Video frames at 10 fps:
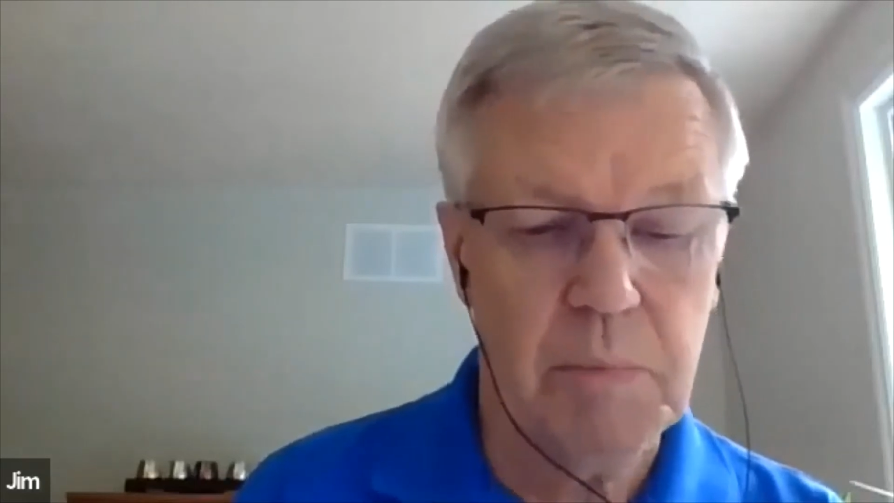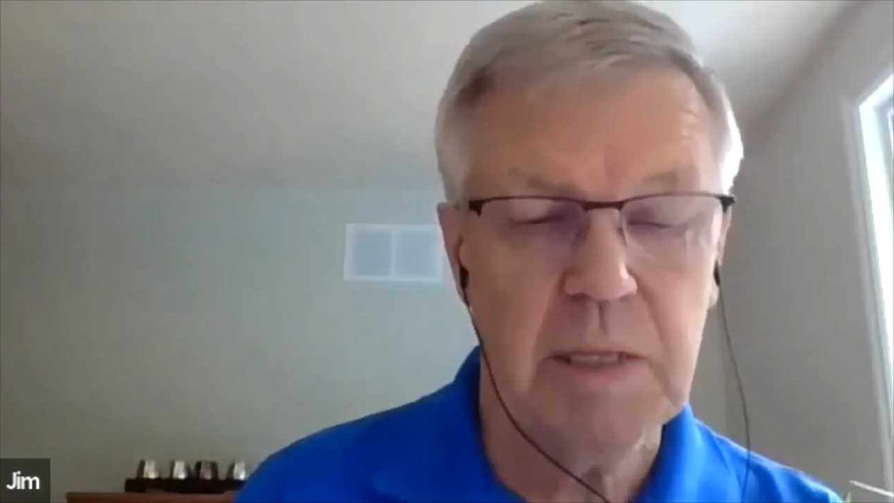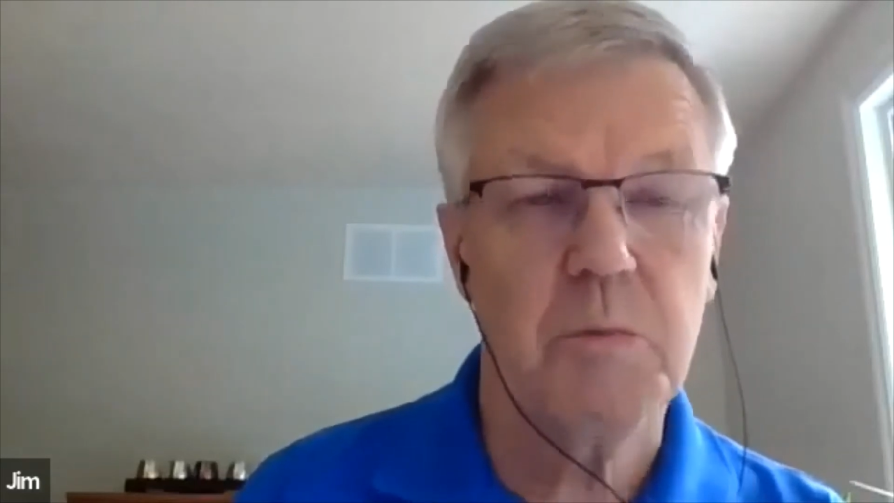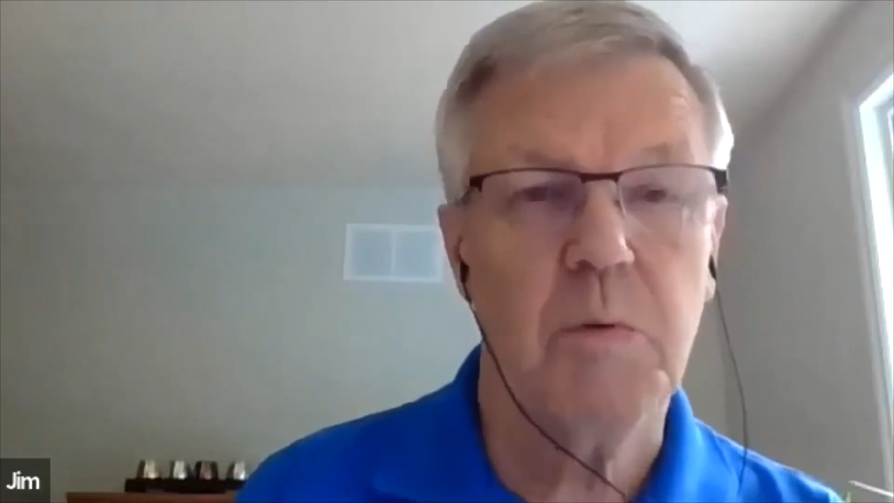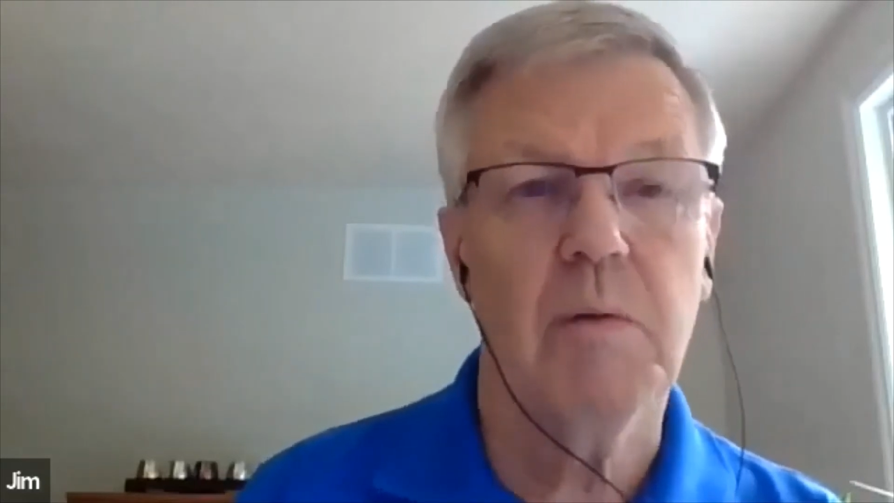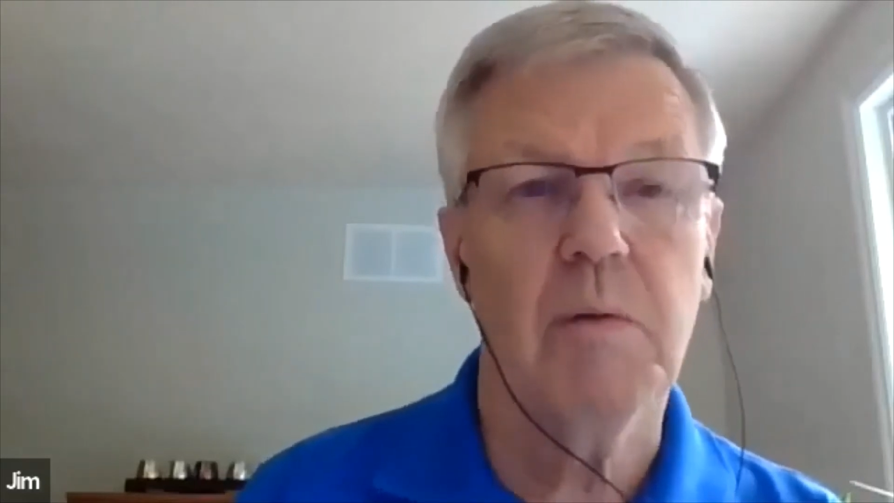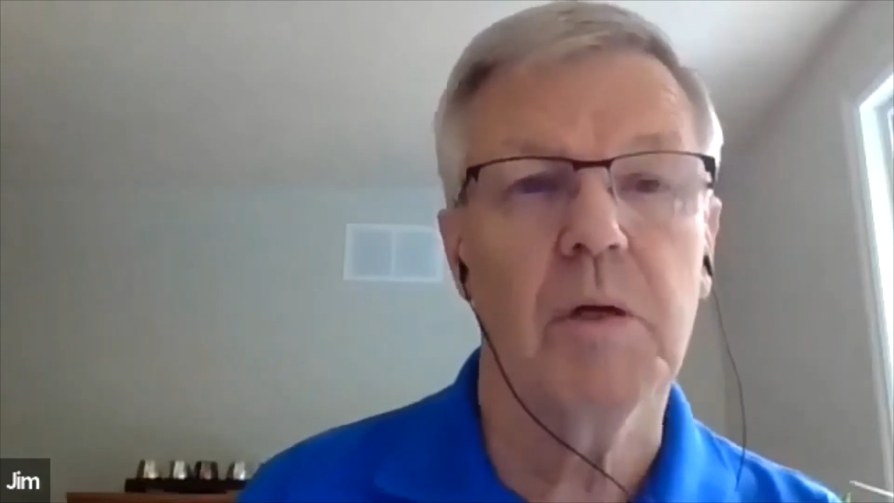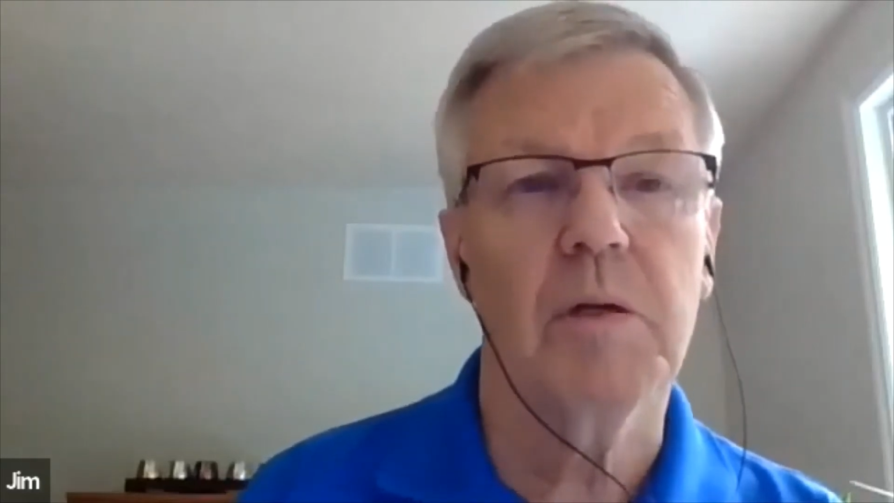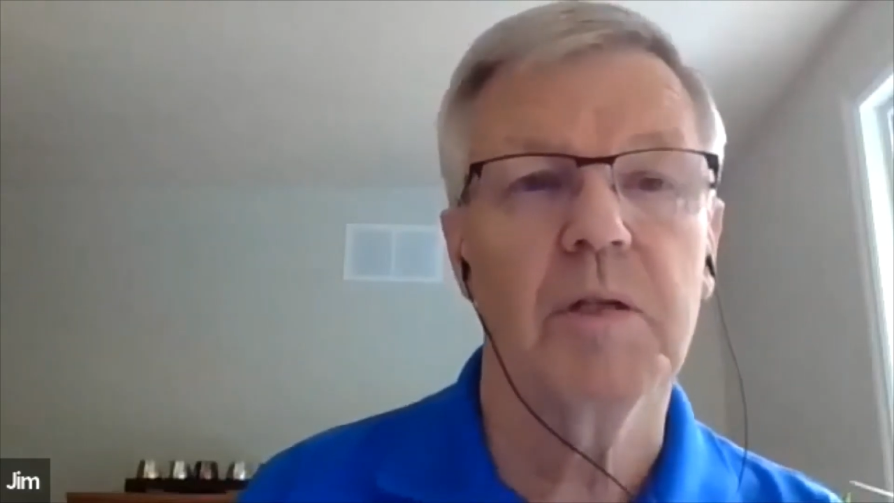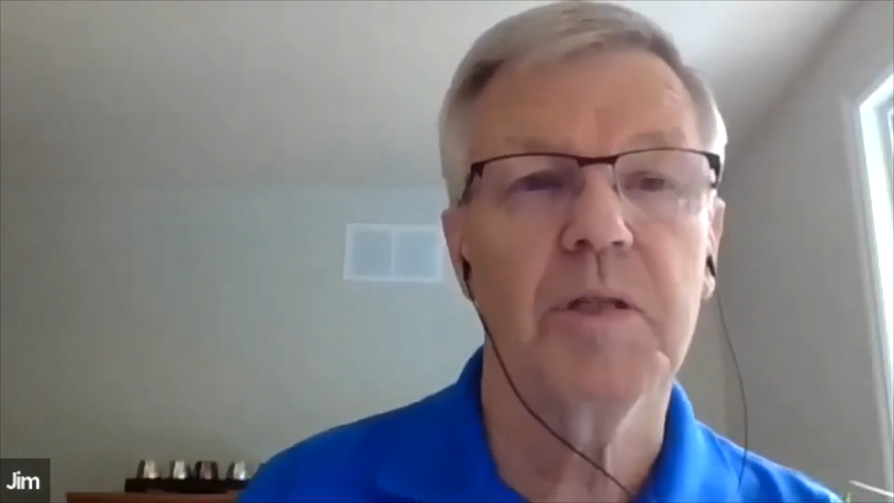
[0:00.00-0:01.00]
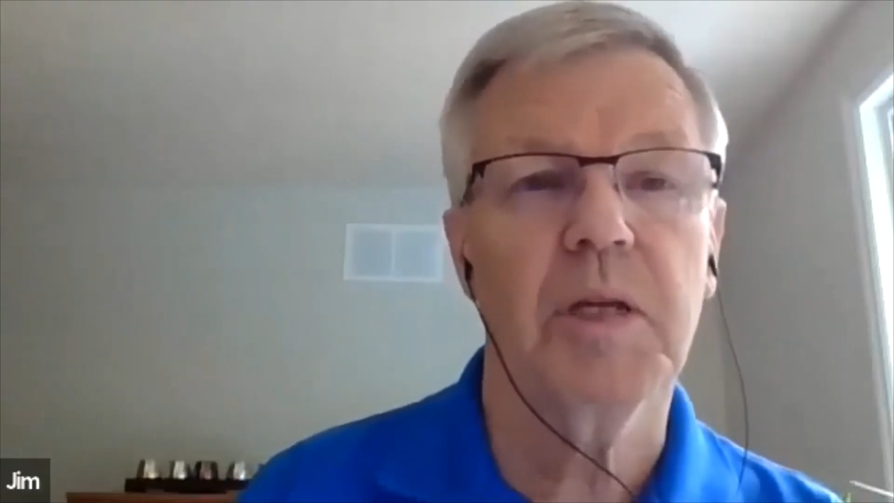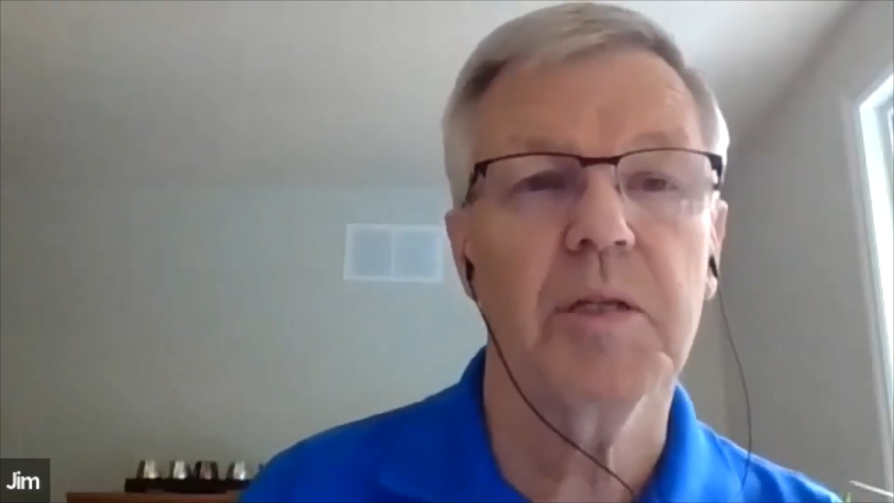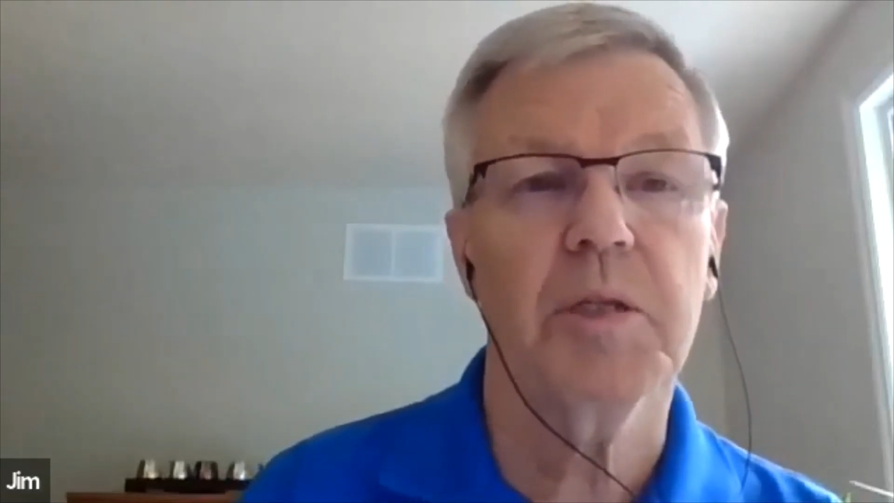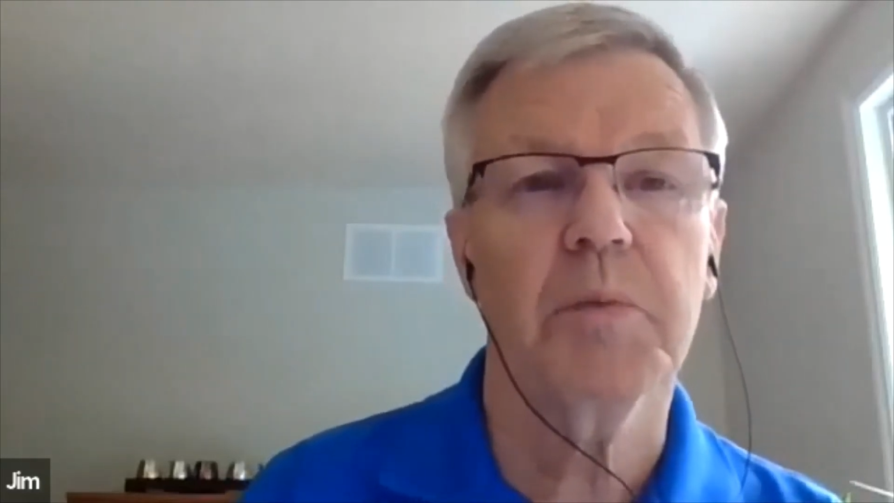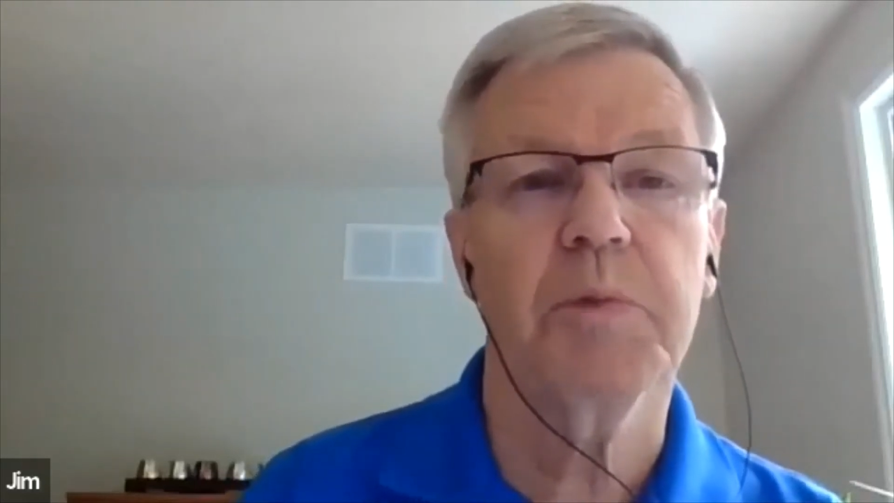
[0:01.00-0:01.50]
That's why we're going to
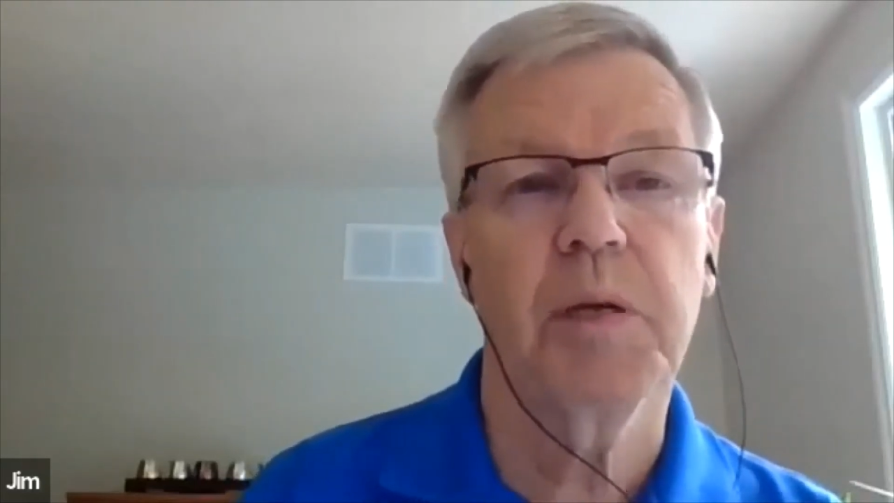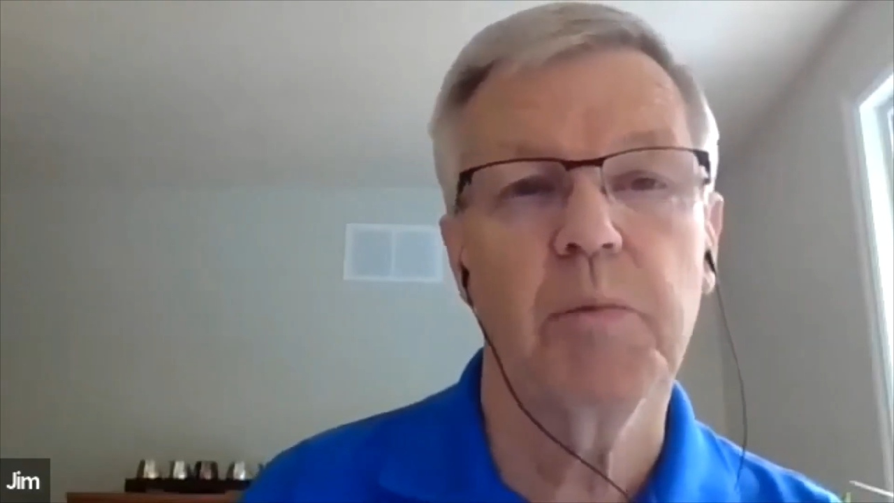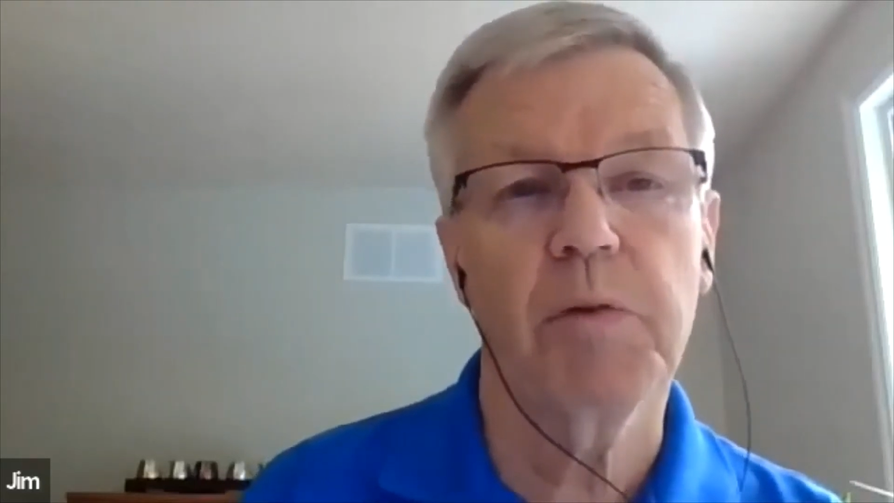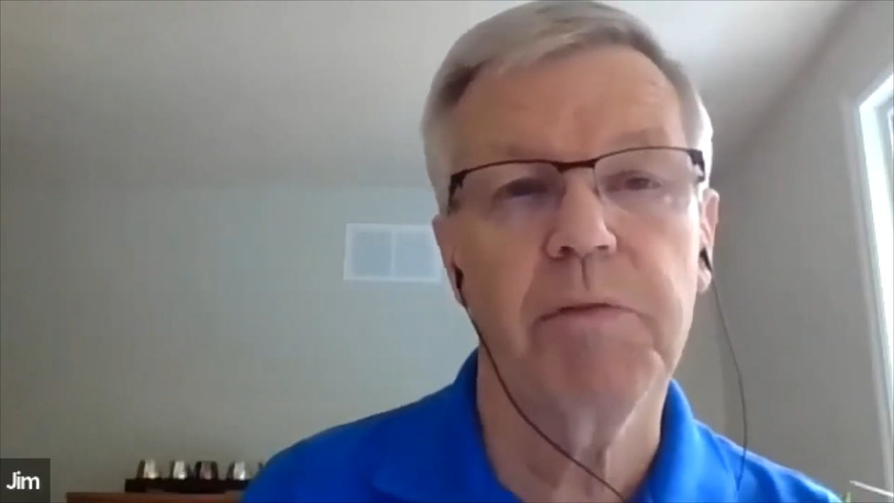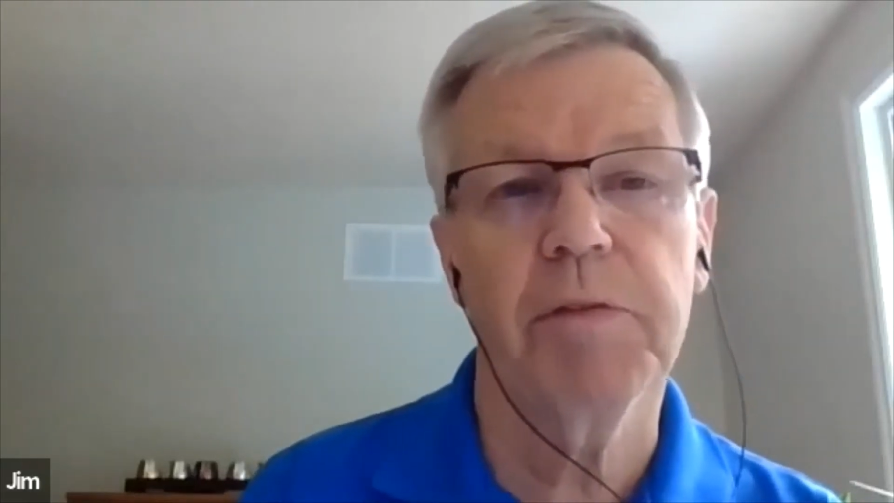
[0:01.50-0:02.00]
set September